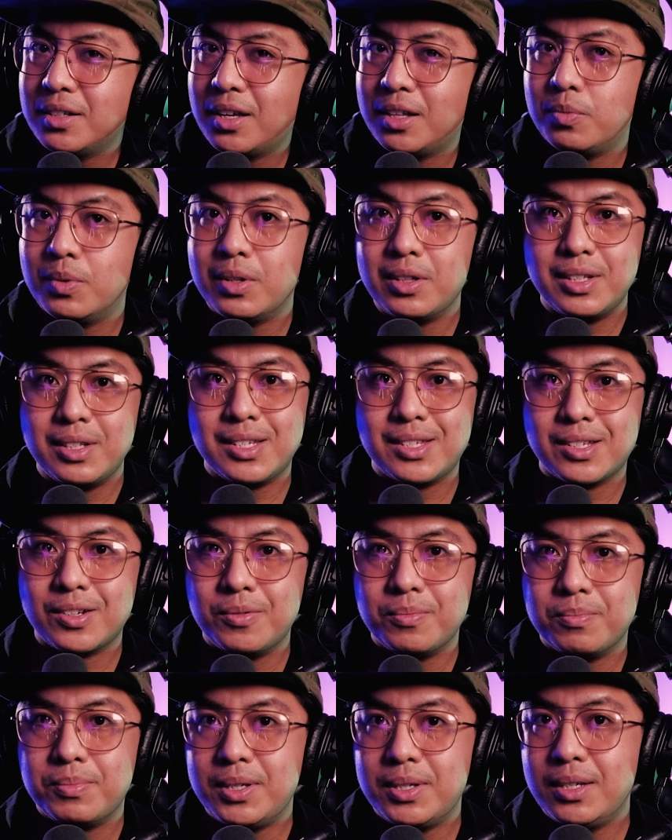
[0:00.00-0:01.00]
and will this
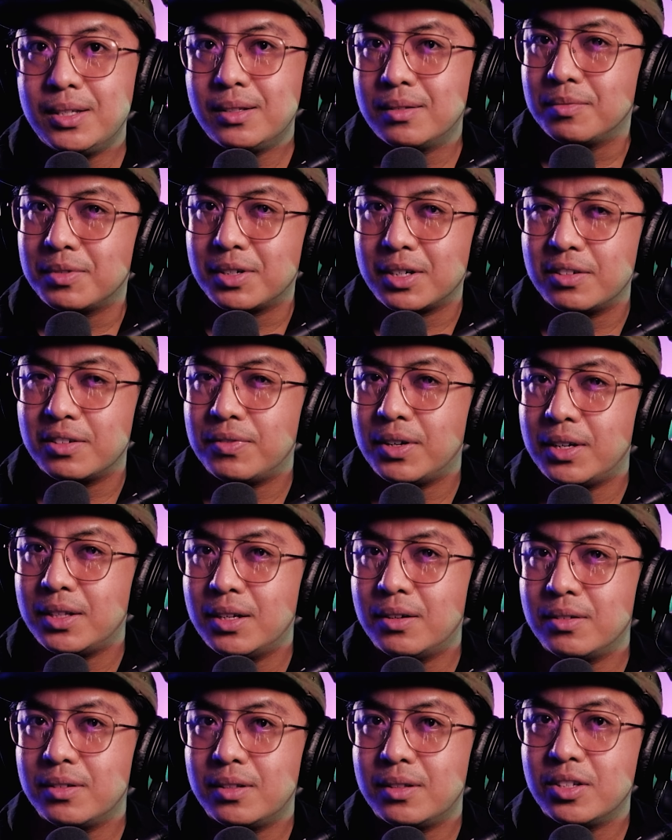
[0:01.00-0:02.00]
compete? We're gonna
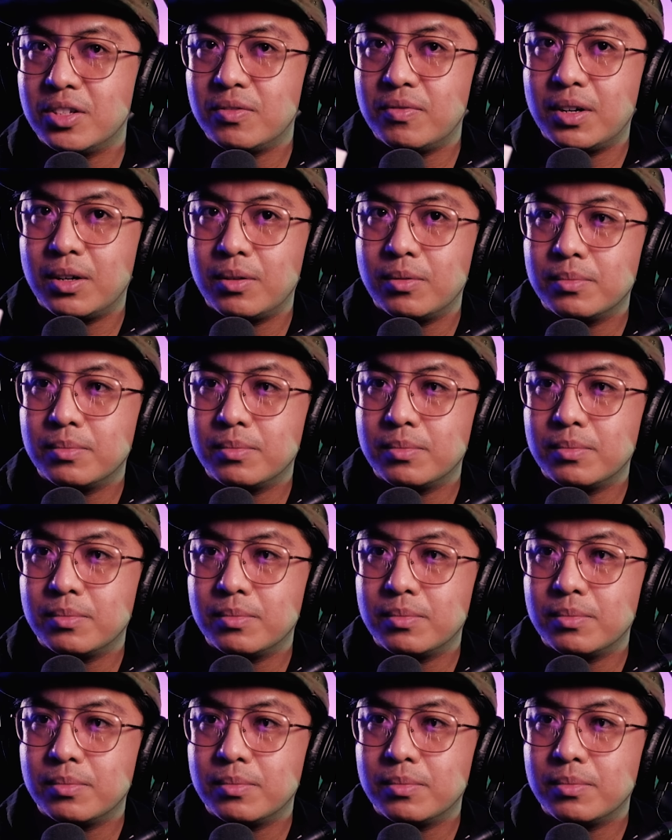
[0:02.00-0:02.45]
find out in this video.